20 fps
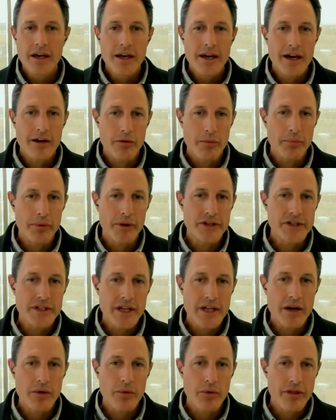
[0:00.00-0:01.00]
and replacing
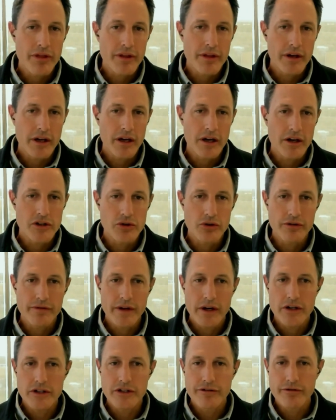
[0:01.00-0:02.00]
that with a gigajoule of
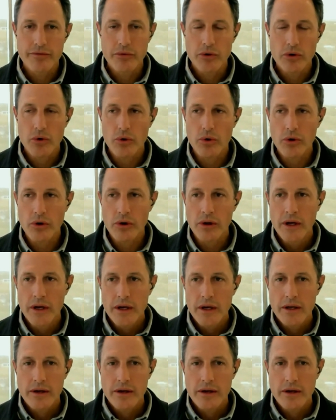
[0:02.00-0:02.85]
energy from coal,